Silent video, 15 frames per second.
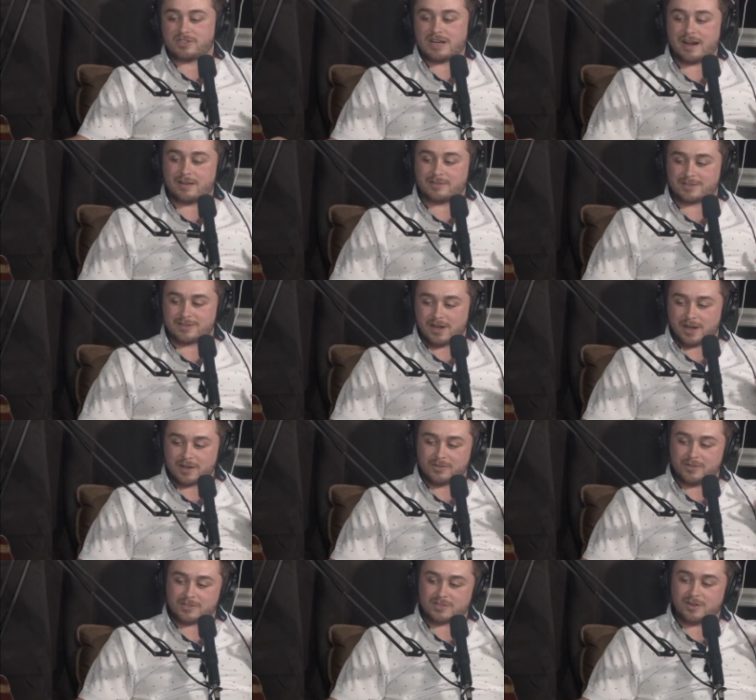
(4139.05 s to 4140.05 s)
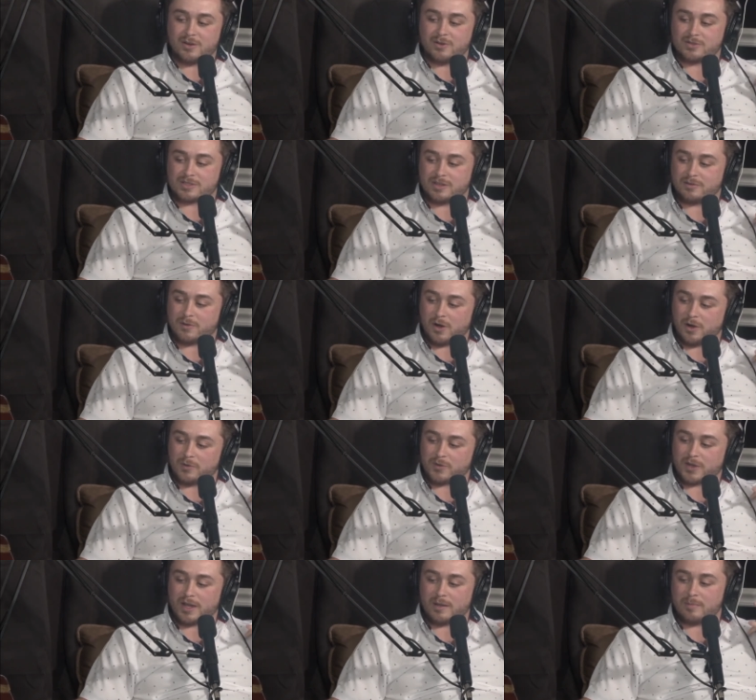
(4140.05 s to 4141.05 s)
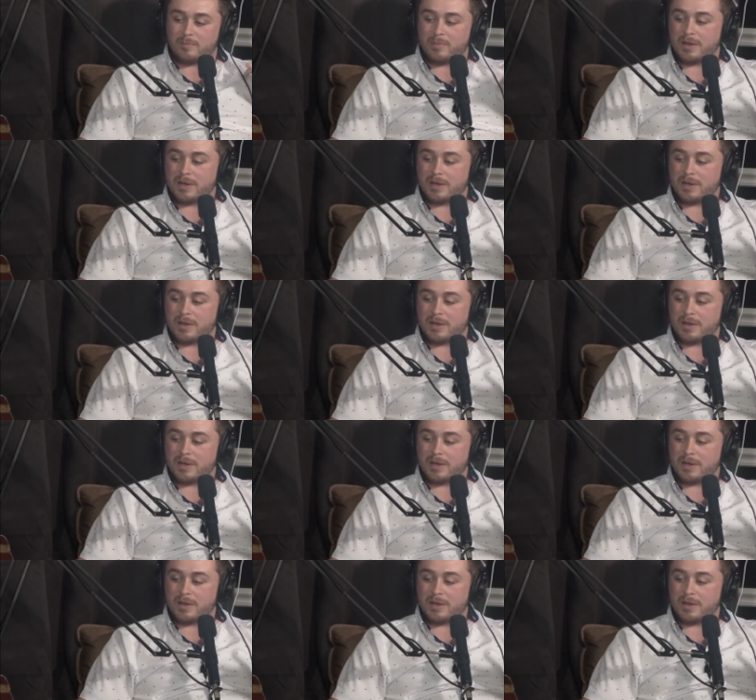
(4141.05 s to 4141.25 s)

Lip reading: Shout out to the ugliest co-host of all time,